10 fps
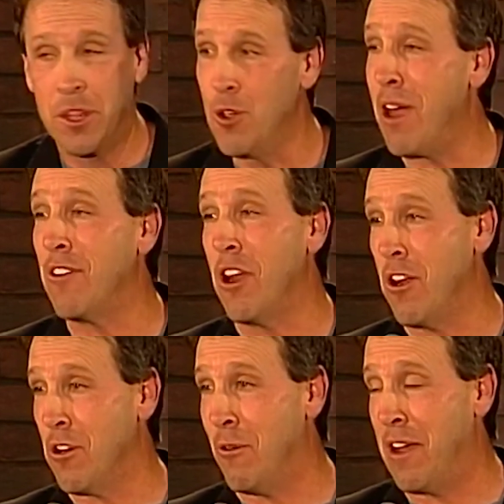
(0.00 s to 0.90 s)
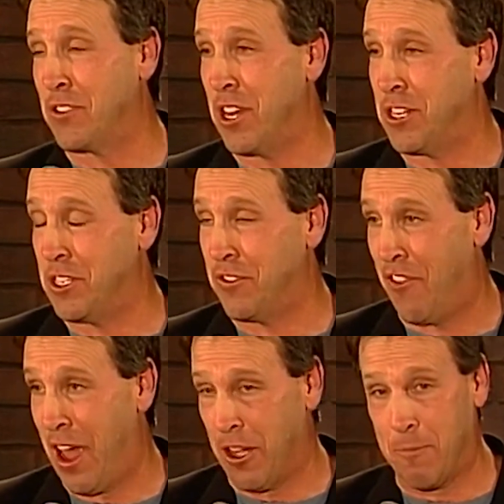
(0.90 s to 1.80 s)
You ever hear your wife say she's
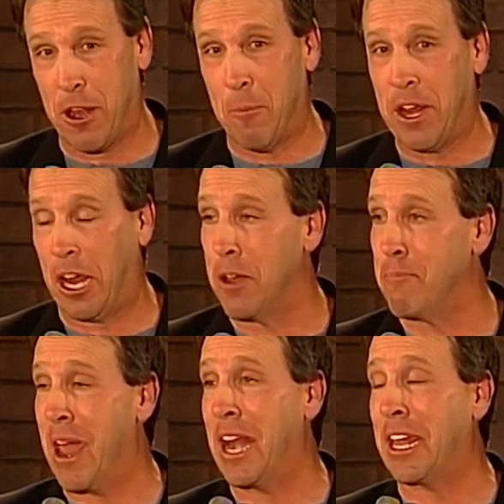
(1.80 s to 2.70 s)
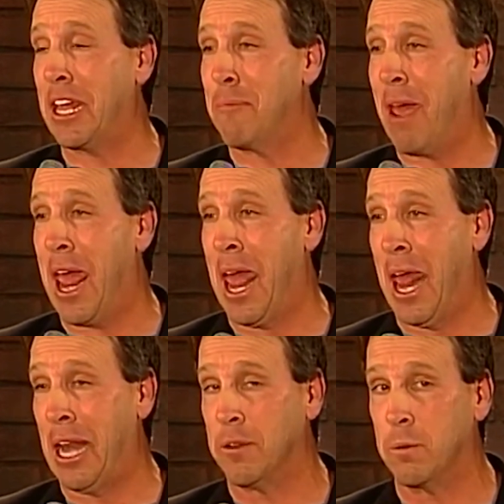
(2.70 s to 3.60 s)
fat, you better become mannequin
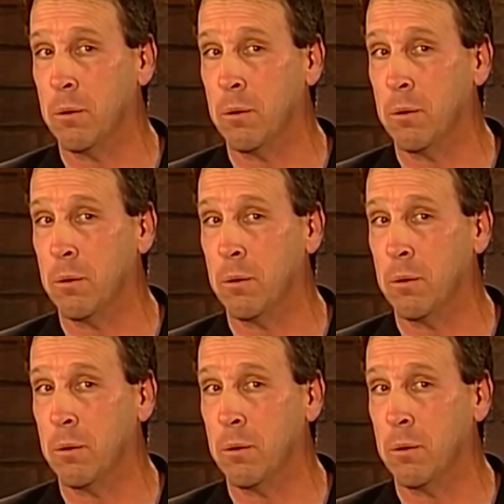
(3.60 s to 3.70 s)
man.